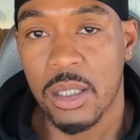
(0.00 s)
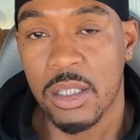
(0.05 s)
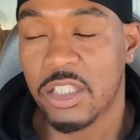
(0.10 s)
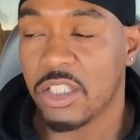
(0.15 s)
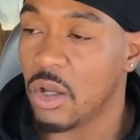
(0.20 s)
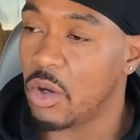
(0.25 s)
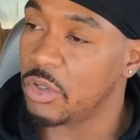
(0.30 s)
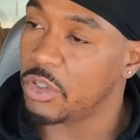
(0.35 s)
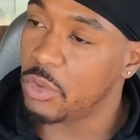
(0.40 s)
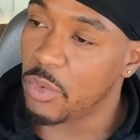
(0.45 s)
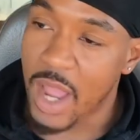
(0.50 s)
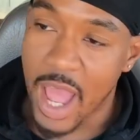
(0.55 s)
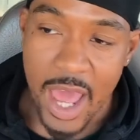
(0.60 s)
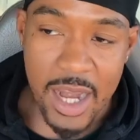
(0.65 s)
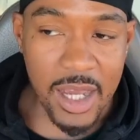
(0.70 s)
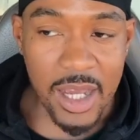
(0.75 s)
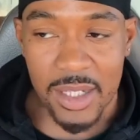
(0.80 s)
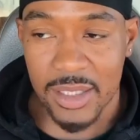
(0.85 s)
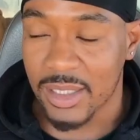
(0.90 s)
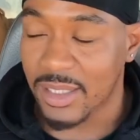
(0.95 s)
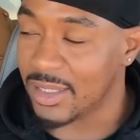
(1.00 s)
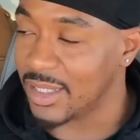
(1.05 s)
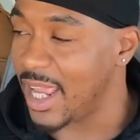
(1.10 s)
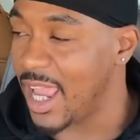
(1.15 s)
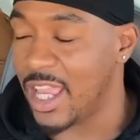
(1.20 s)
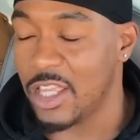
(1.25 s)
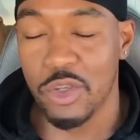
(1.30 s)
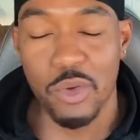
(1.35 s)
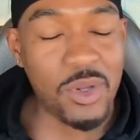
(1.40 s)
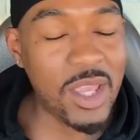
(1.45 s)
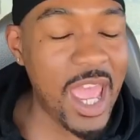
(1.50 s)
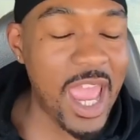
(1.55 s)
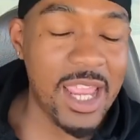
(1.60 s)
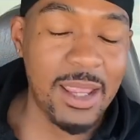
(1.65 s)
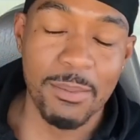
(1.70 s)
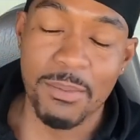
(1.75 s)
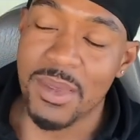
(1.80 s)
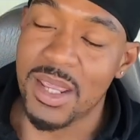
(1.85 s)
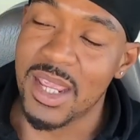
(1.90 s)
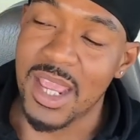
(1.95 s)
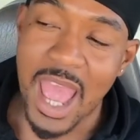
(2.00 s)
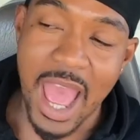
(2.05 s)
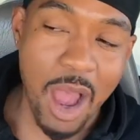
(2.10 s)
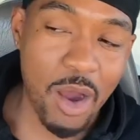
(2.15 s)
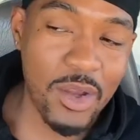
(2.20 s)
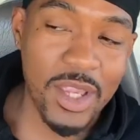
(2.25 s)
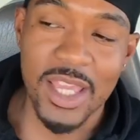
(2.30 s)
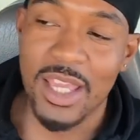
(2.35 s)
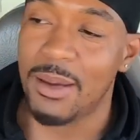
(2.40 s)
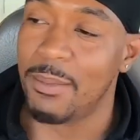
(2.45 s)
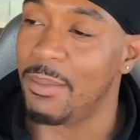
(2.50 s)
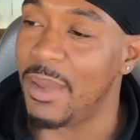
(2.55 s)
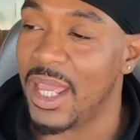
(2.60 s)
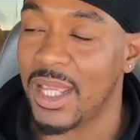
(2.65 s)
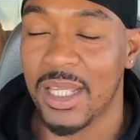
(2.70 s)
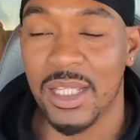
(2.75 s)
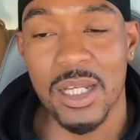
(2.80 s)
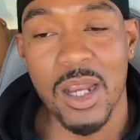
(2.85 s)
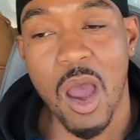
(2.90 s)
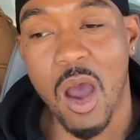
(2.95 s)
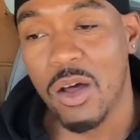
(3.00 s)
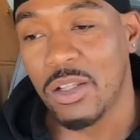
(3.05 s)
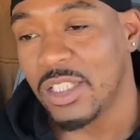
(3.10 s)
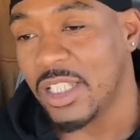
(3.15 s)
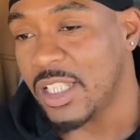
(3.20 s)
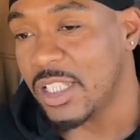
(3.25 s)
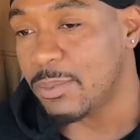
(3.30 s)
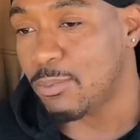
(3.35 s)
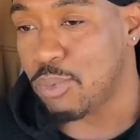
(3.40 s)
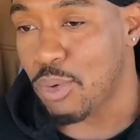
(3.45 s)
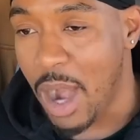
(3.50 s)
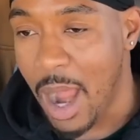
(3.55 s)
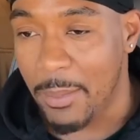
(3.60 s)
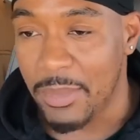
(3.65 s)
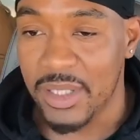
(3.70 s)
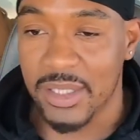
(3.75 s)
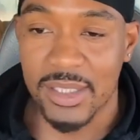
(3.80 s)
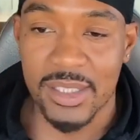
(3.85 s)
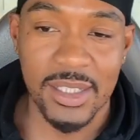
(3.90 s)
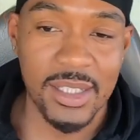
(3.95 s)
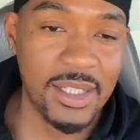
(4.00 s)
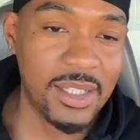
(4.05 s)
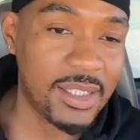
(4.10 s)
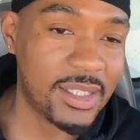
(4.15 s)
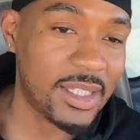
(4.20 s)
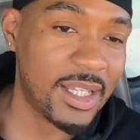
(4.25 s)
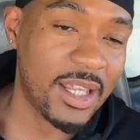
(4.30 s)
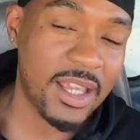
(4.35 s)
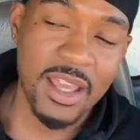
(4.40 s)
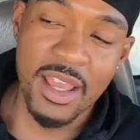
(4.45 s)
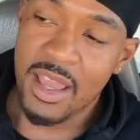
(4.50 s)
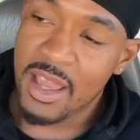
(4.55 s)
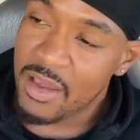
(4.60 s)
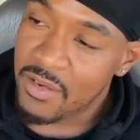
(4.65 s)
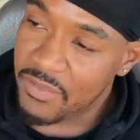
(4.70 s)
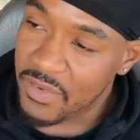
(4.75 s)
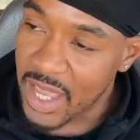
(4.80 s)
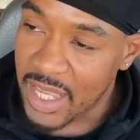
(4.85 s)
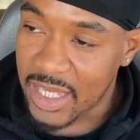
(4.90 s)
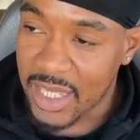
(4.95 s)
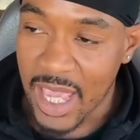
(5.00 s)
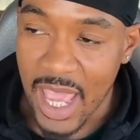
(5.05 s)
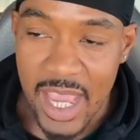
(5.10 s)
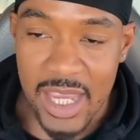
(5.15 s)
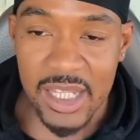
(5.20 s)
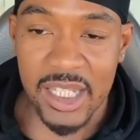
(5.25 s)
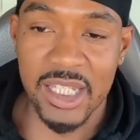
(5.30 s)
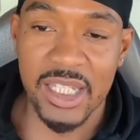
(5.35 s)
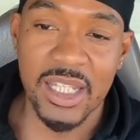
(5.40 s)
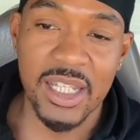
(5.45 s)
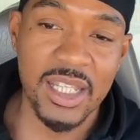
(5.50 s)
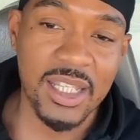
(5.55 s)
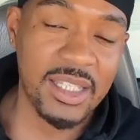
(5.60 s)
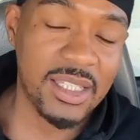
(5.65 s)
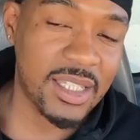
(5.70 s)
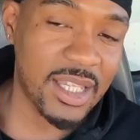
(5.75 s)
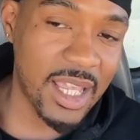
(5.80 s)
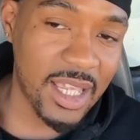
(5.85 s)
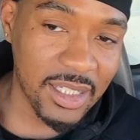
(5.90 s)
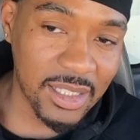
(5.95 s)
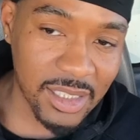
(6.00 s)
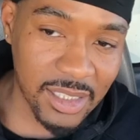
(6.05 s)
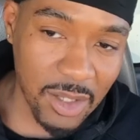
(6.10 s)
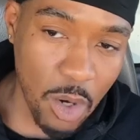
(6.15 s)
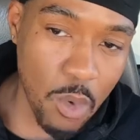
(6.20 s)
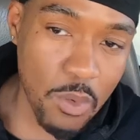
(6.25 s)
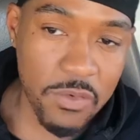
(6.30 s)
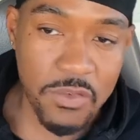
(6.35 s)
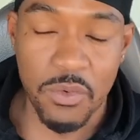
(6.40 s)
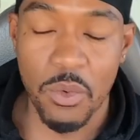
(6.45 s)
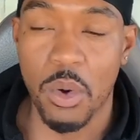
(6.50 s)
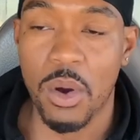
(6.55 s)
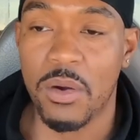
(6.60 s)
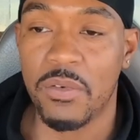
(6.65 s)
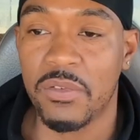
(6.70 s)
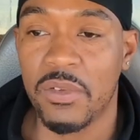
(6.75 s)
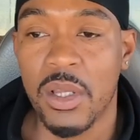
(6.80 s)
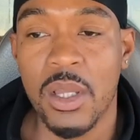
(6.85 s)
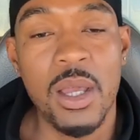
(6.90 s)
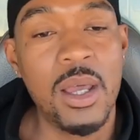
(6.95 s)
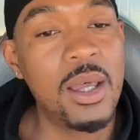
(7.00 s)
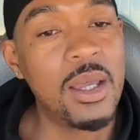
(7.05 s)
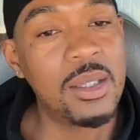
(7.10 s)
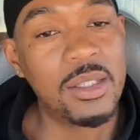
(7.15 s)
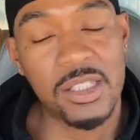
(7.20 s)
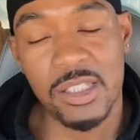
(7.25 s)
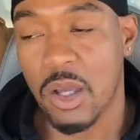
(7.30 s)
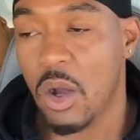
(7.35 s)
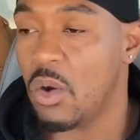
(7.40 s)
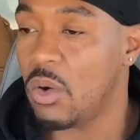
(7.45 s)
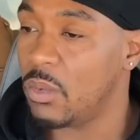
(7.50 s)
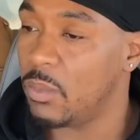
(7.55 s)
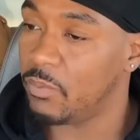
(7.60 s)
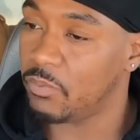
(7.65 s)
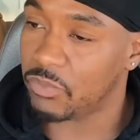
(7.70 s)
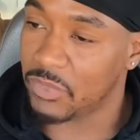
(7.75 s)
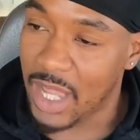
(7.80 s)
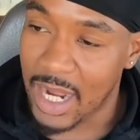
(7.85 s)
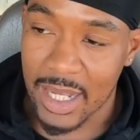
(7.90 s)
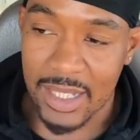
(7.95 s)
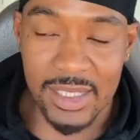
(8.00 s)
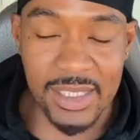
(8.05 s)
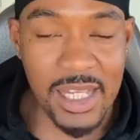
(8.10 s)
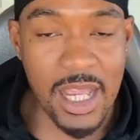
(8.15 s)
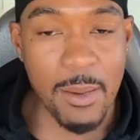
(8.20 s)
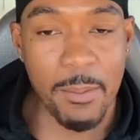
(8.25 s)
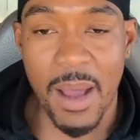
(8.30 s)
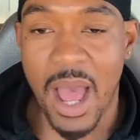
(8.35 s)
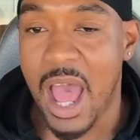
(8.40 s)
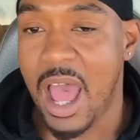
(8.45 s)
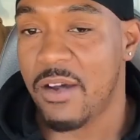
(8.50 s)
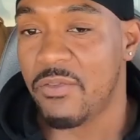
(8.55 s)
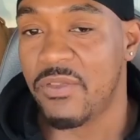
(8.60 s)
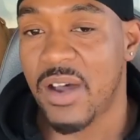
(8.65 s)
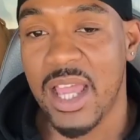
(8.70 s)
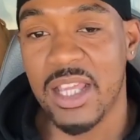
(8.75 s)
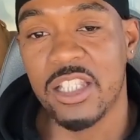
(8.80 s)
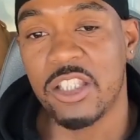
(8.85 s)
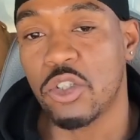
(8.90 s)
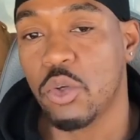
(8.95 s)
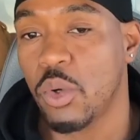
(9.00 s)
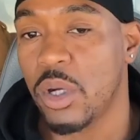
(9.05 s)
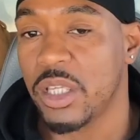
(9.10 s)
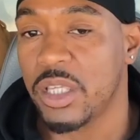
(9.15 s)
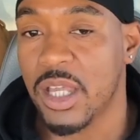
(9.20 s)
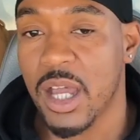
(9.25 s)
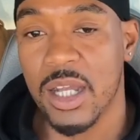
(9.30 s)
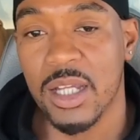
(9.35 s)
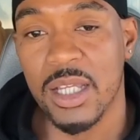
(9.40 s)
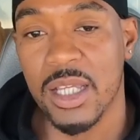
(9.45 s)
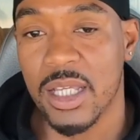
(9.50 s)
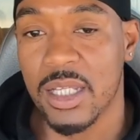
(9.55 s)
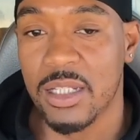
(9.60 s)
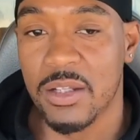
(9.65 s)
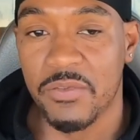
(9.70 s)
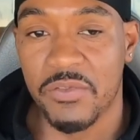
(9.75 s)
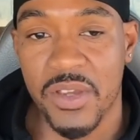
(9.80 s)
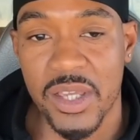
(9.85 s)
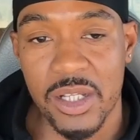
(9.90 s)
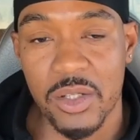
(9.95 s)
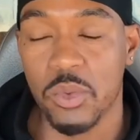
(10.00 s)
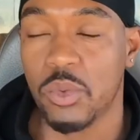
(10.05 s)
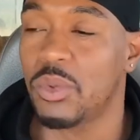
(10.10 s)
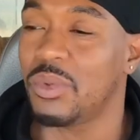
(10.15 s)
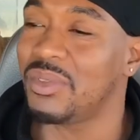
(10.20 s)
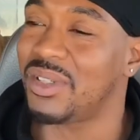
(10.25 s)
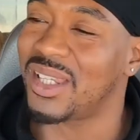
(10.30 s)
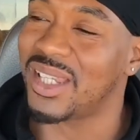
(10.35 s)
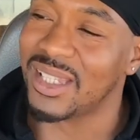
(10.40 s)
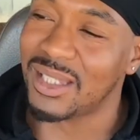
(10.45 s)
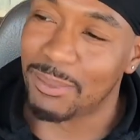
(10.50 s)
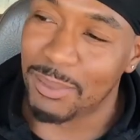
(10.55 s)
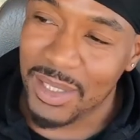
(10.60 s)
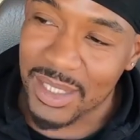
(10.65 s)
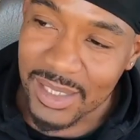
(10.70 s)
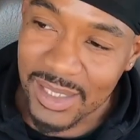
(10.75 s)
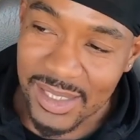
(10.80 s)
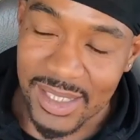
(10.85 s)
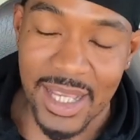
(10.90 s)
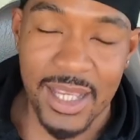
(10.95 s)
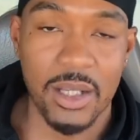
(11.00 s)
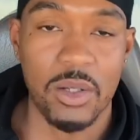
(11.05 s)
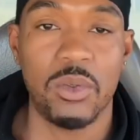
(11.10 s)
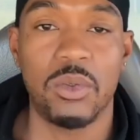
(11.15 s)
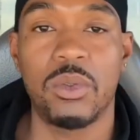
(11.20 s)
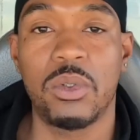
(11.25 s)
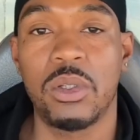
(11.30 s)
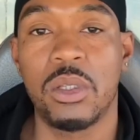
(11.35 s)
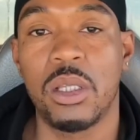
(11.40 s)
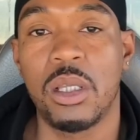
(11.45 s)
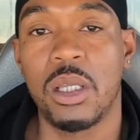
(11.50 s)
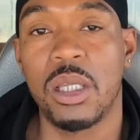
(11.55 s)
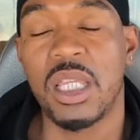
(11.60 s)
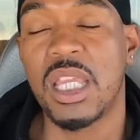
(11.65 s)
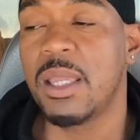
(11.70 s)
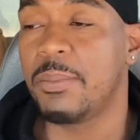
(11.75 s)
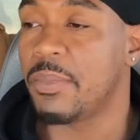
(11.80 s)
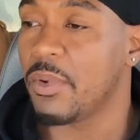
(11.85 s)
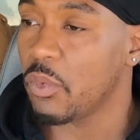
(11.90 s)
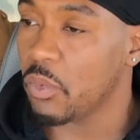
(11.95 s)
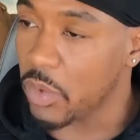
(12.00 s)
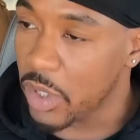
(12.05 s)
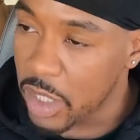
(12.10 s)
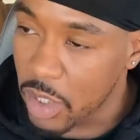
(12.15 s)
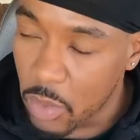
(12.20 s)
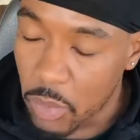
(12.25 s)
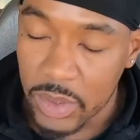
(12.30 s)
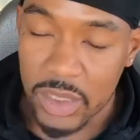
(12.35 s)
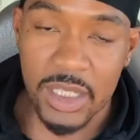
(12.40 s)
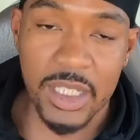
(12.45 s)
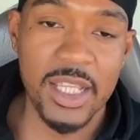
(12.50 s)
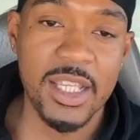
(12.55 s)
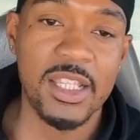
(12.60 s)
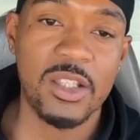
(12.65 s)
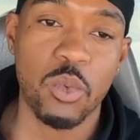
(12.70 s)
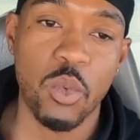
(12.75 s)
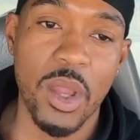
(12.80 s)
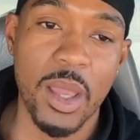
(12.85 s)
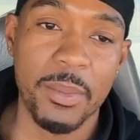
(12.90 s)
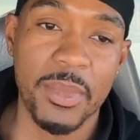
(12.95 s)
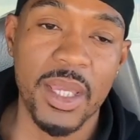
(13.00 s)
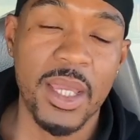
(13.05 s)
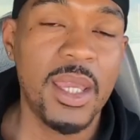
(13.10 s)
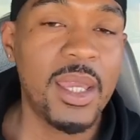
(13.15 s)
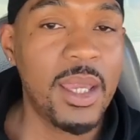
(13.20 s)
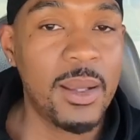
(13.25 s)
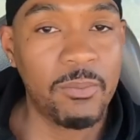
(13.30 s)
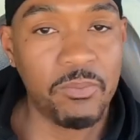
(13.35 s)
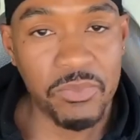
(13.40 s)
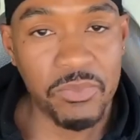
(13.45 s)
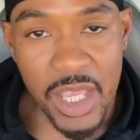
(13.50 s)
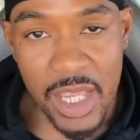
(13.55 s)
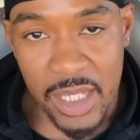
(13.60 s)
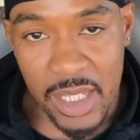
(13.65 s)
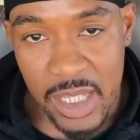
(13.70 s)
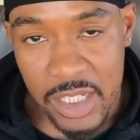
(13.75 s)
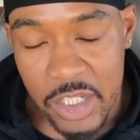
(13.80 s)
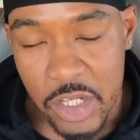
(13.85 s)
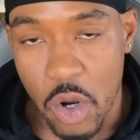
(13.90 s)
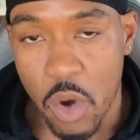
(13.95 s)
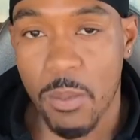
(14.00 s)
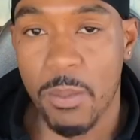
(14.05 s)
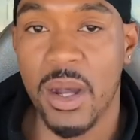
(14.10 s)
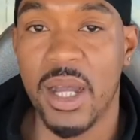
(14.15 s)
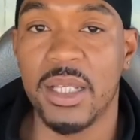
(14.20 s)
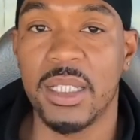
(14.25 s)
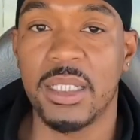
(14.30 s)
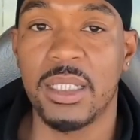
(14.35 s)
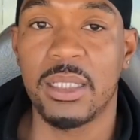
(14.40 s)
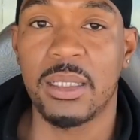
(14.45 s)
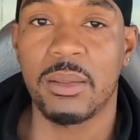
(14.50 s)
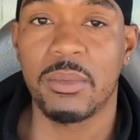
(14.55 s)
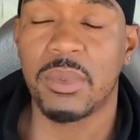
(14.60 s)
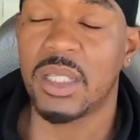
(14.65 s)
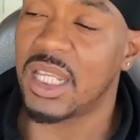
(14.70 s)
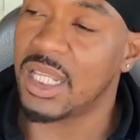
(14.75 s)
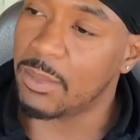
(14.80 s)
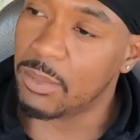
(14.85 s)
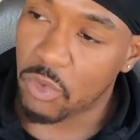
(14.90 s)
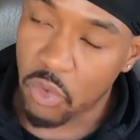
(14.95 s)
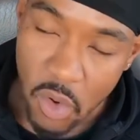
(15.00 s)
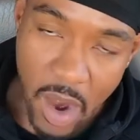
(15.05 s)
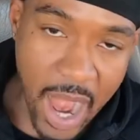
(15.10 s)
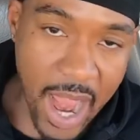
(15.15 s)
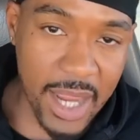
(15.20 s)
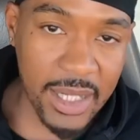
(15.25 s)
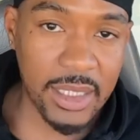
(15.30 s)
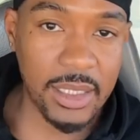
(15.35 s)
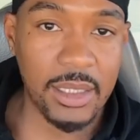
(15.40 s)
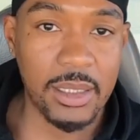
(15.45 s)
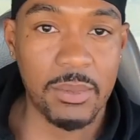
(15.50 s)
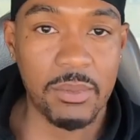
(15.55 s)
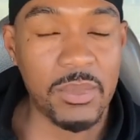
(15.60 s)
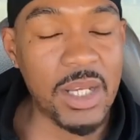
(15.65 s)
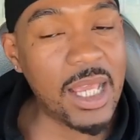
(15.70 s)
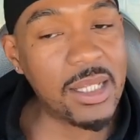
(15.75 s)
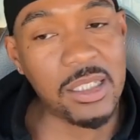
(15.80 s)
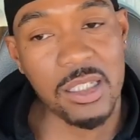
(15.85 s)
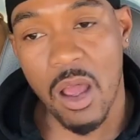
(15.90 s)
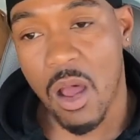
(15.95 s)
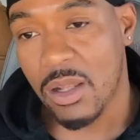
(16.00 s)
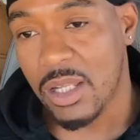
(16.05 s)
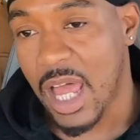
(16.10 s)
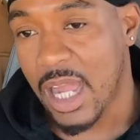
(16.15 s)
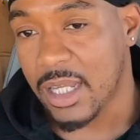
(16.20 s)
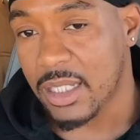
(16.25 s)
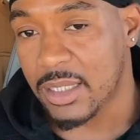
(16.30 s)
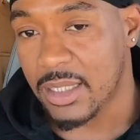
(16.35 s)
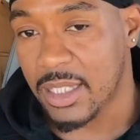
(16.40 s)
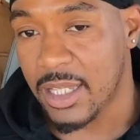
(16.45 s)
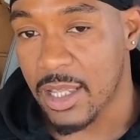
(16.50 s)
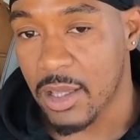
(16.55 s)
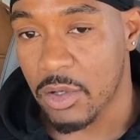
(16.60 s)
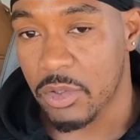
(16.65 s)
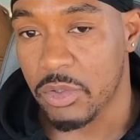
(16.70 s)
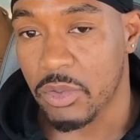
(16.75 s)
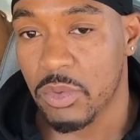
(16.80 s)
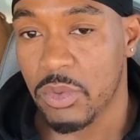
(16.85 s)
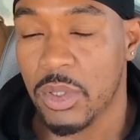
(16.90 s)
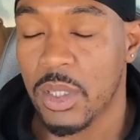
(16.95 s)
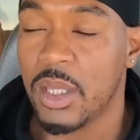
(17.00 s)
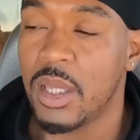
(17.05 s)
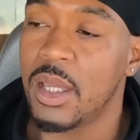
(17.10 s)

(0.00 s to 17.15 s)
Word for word: So you got to understand you can't be out here making all these promises and vacations and so forth. So, like I said, my advice to a younger individual, just be single. Keep it real with these women and get your money. Keep grinding. That's all I could tell you.